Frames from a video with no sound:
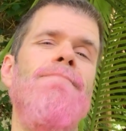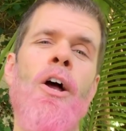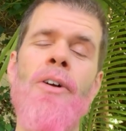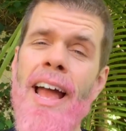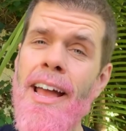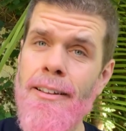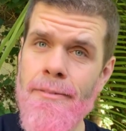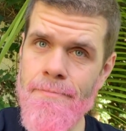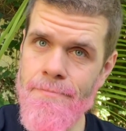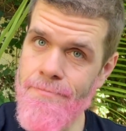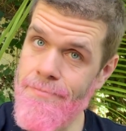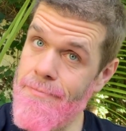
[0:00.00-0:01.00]
Okay.
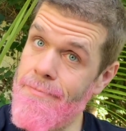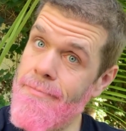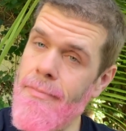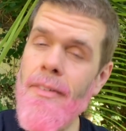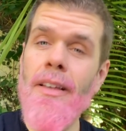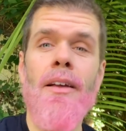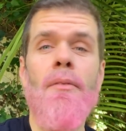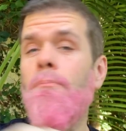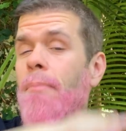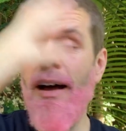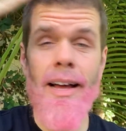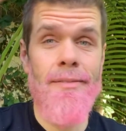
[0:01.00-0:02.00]

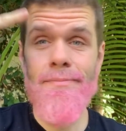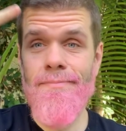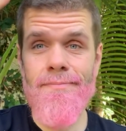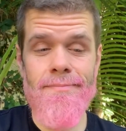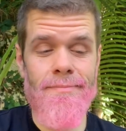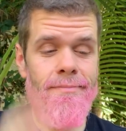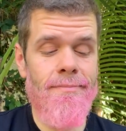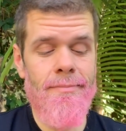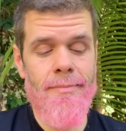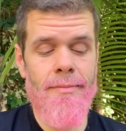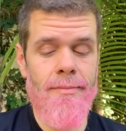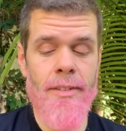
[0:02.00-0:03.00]
But
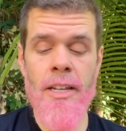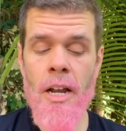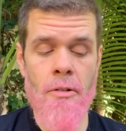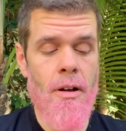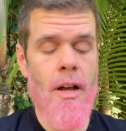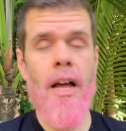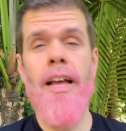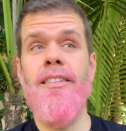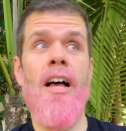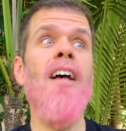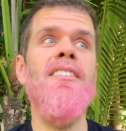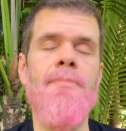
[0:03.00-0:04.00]
you know,
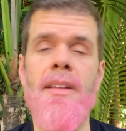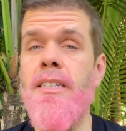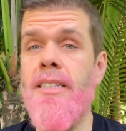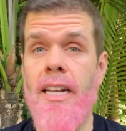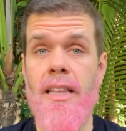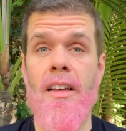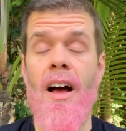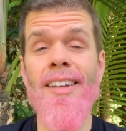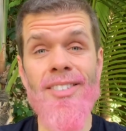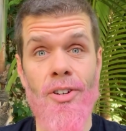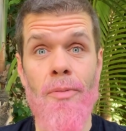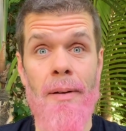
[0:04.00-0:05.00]
it's awesome that he's getting the
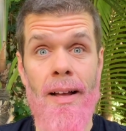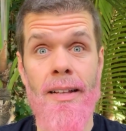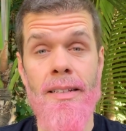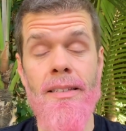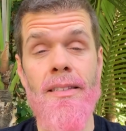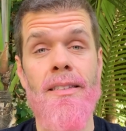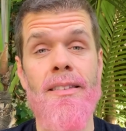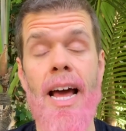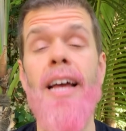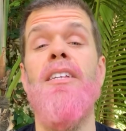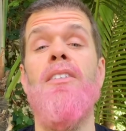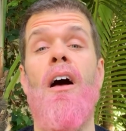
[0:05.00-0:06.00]
Oscar buzz.
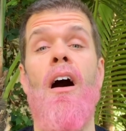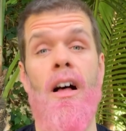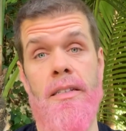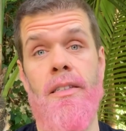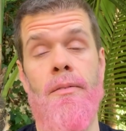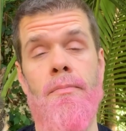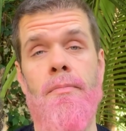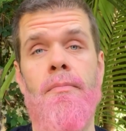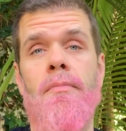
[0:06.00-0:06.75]
That is awesome.